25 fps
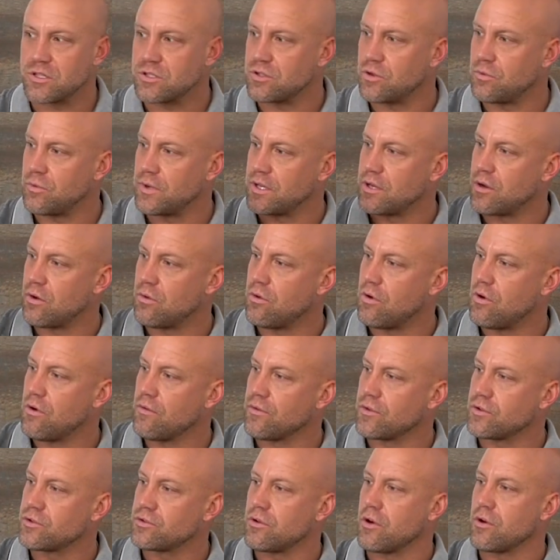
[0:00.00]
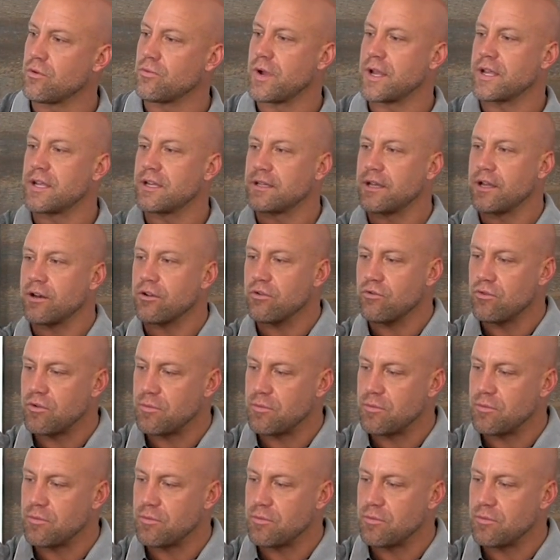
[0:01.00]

So we go over to our regulator.